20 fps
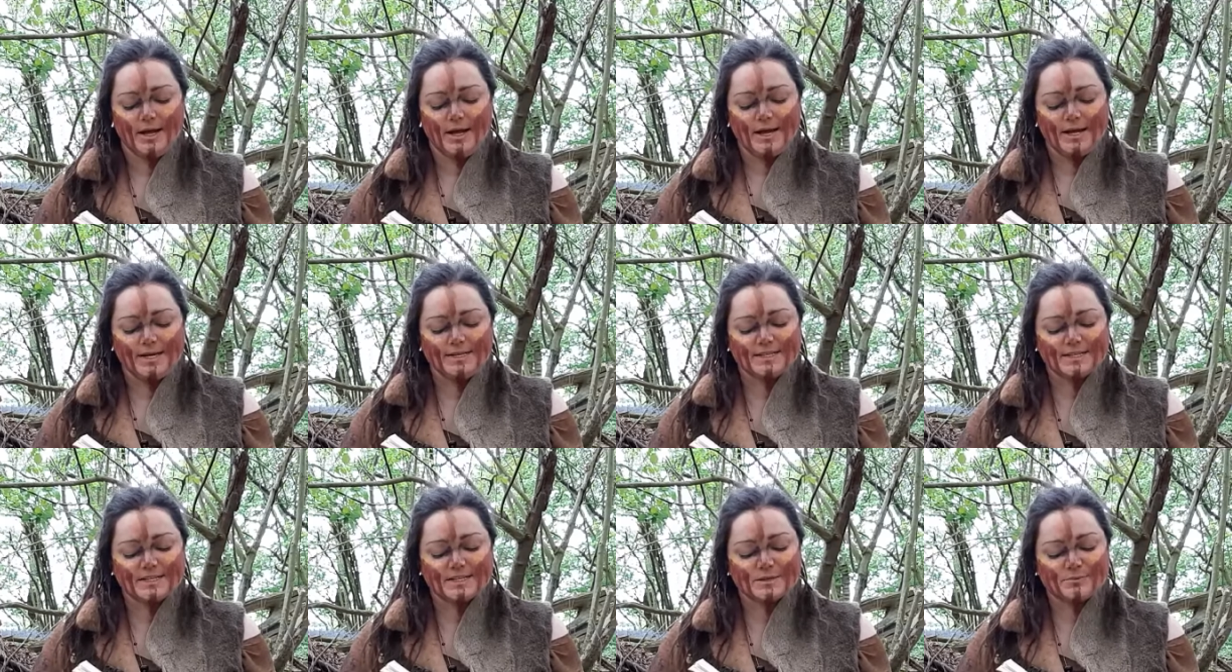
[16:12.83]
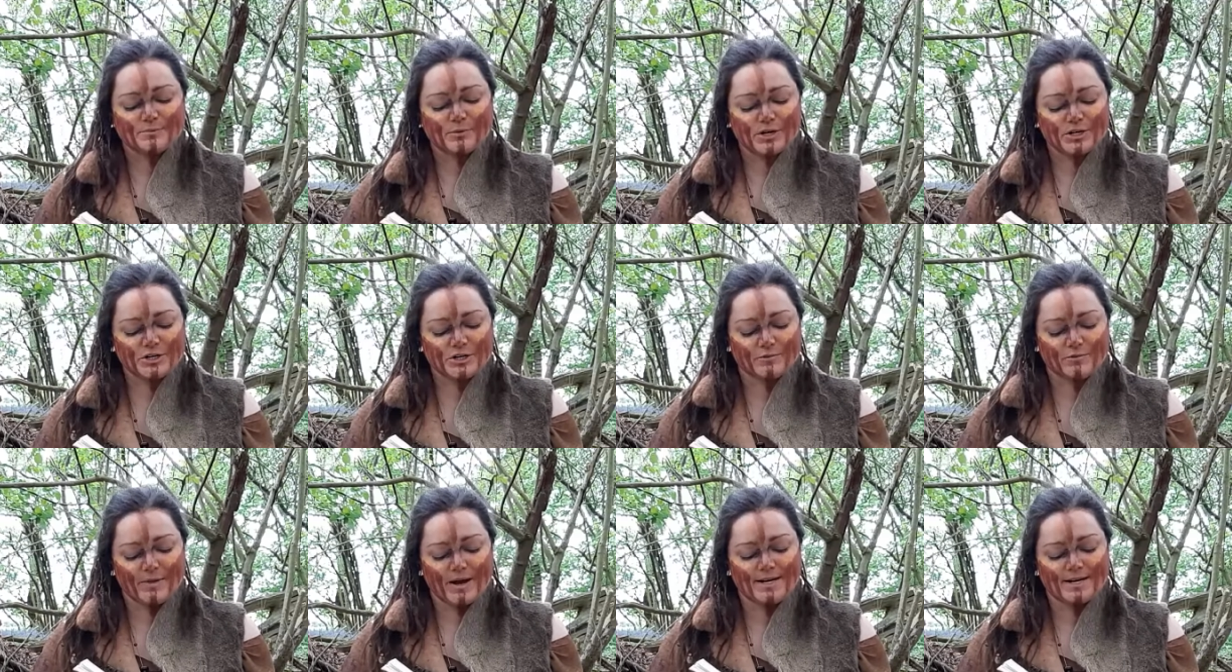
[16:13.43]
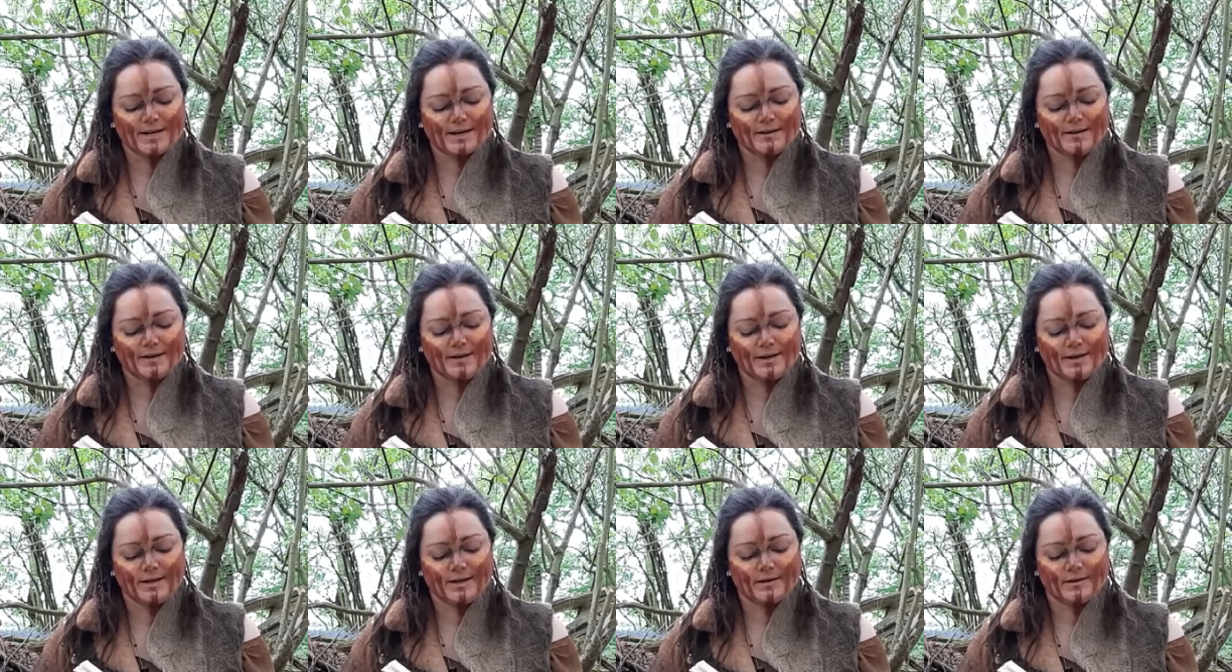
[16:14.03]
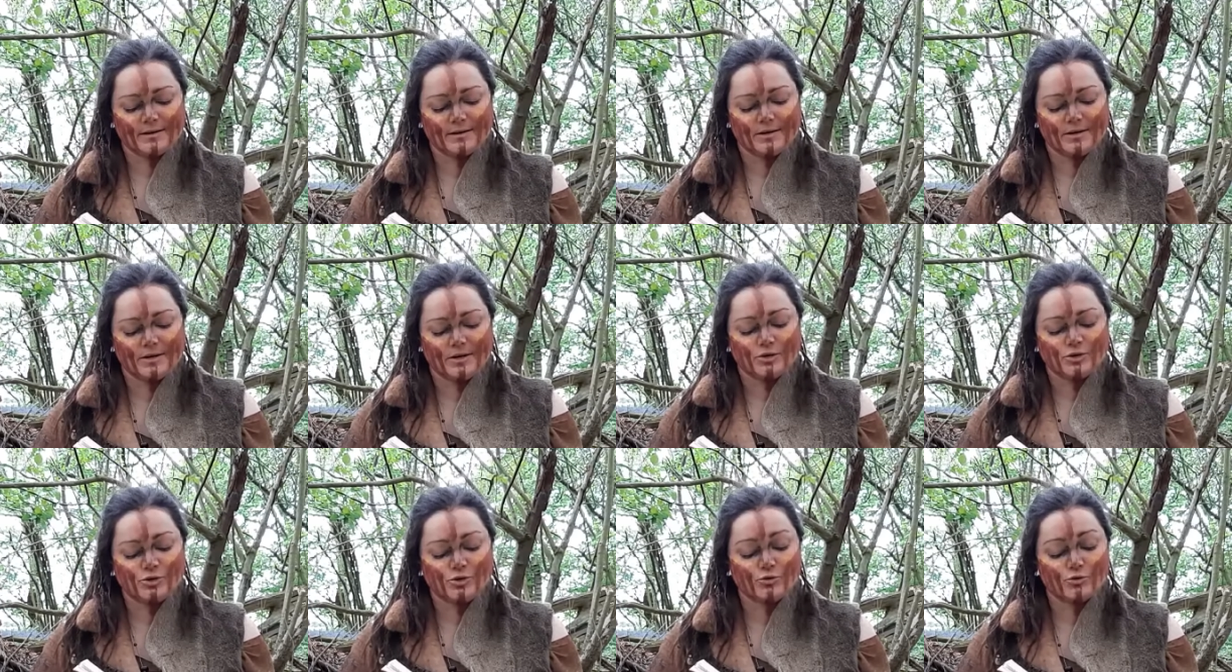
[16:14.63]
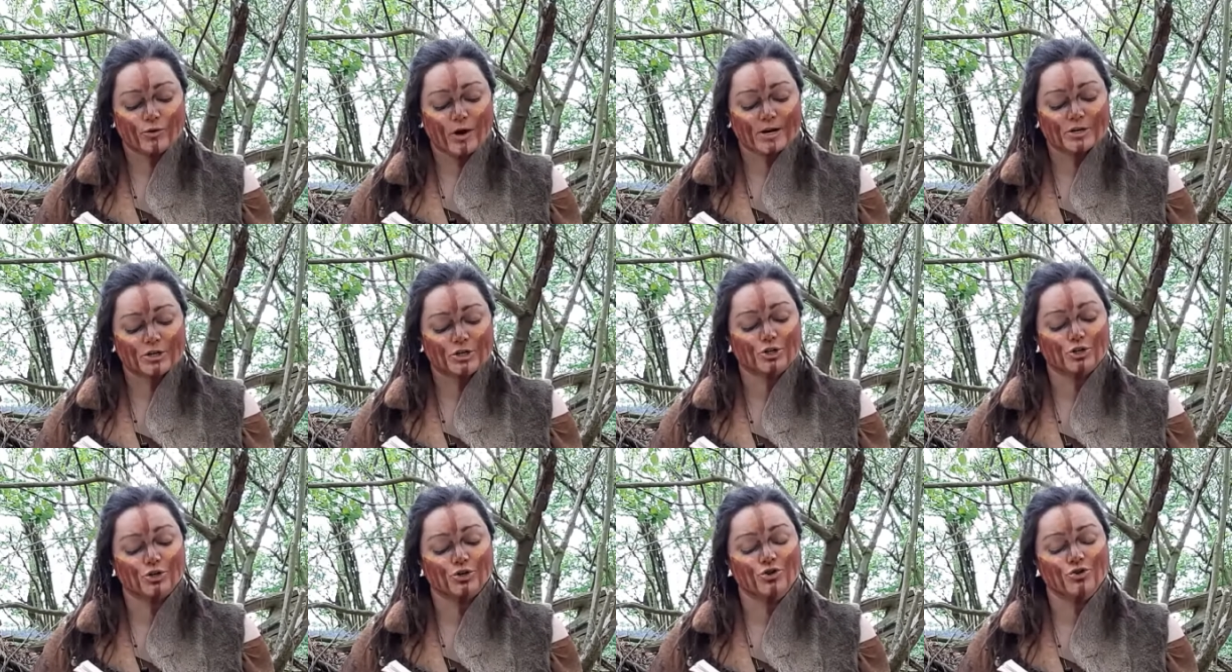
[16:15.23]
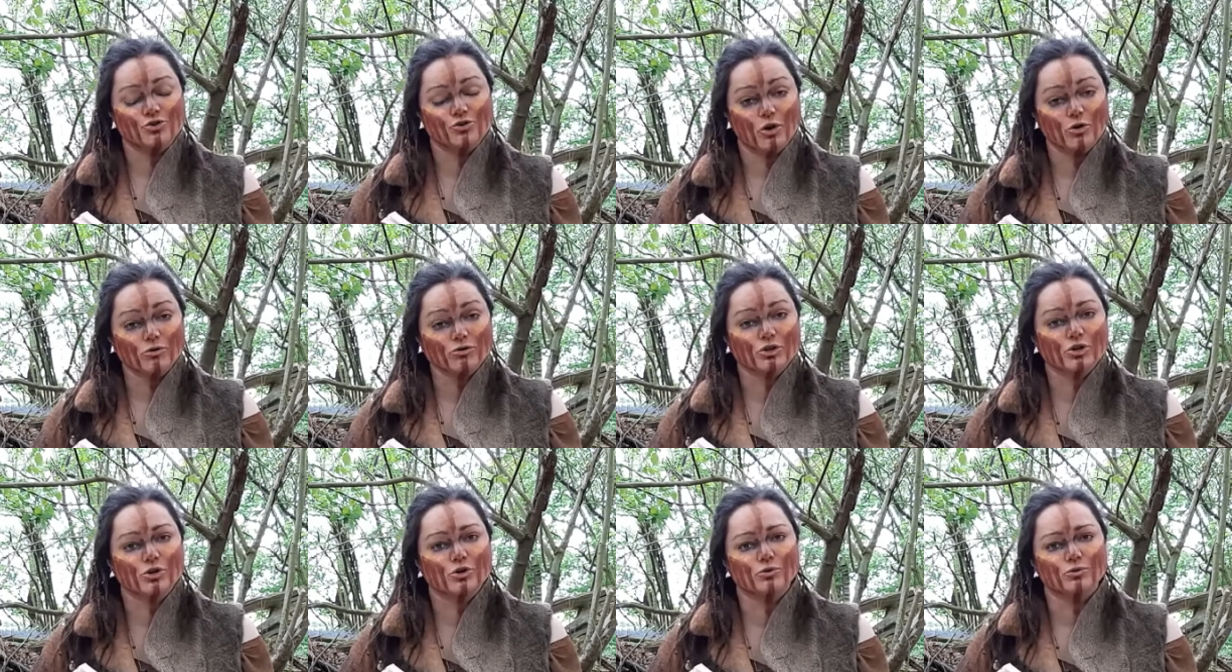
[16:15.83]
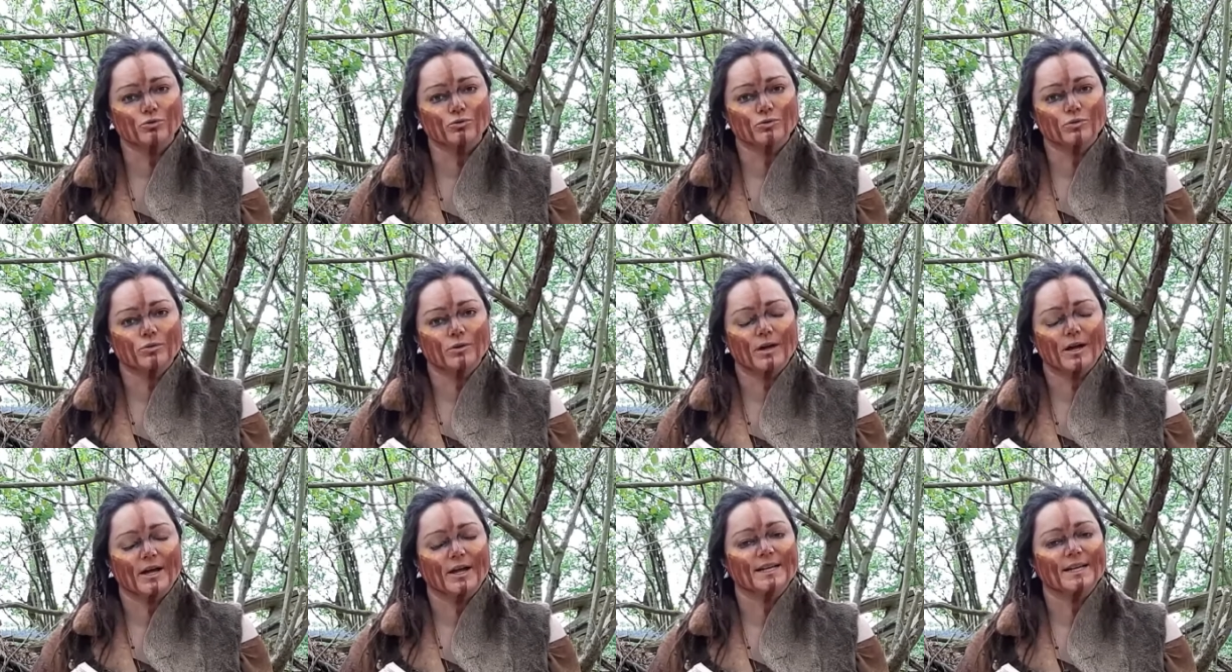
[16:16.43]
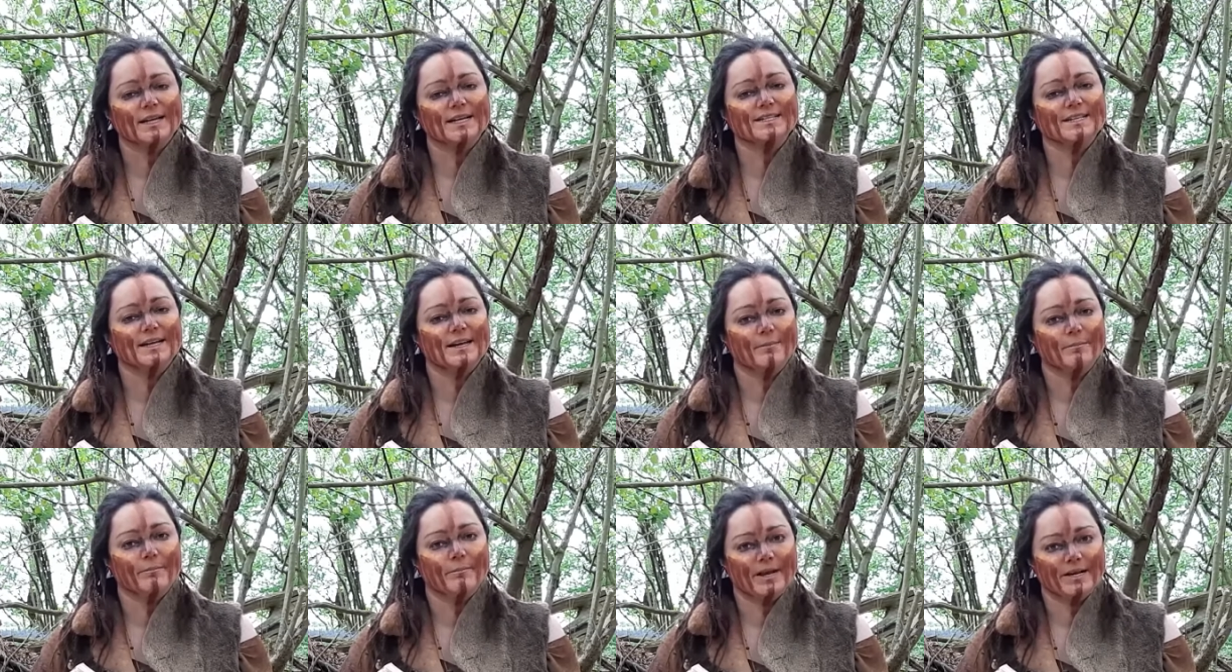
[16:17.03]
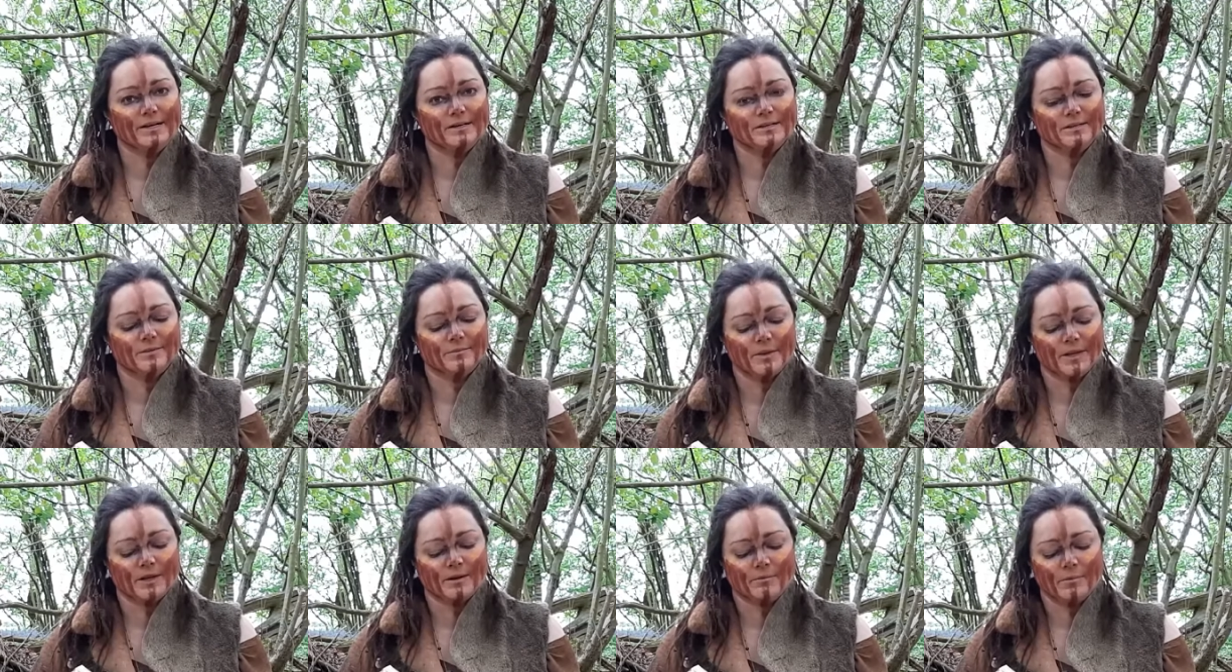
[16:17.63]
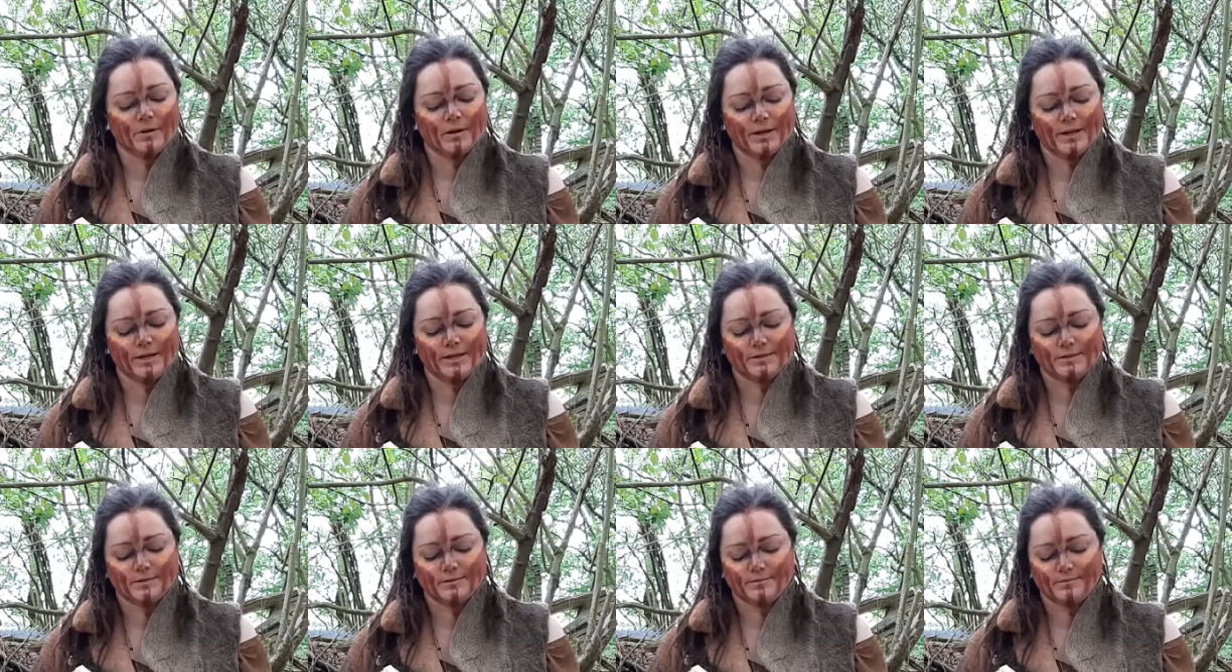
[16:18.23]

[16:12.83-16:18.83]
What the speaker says: His expression made it clear Torak should not call unless he meant something by it.